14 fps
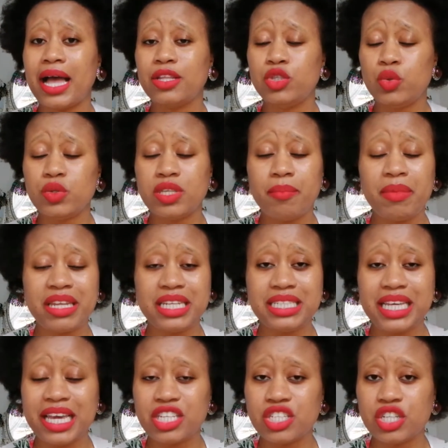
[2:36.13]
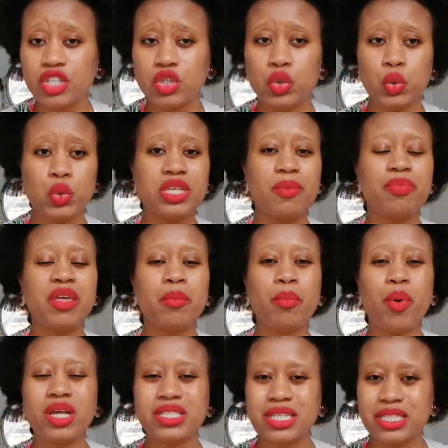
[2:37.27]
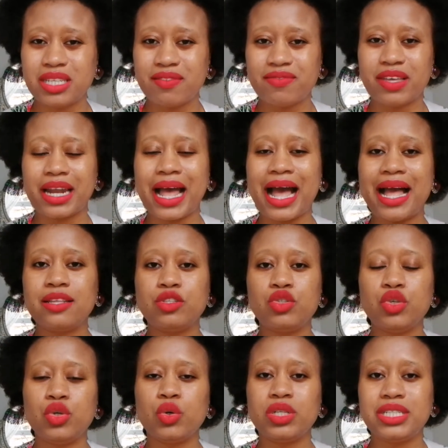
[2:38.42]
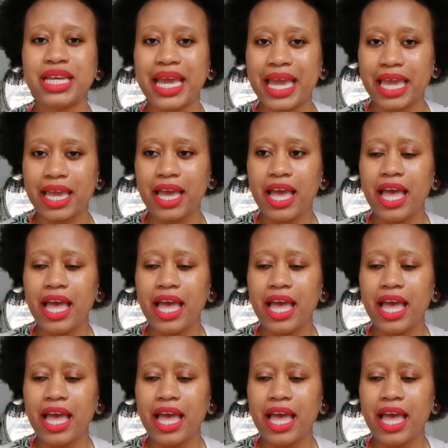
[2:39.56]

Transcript: do some meditation, do something positive that adds to your day.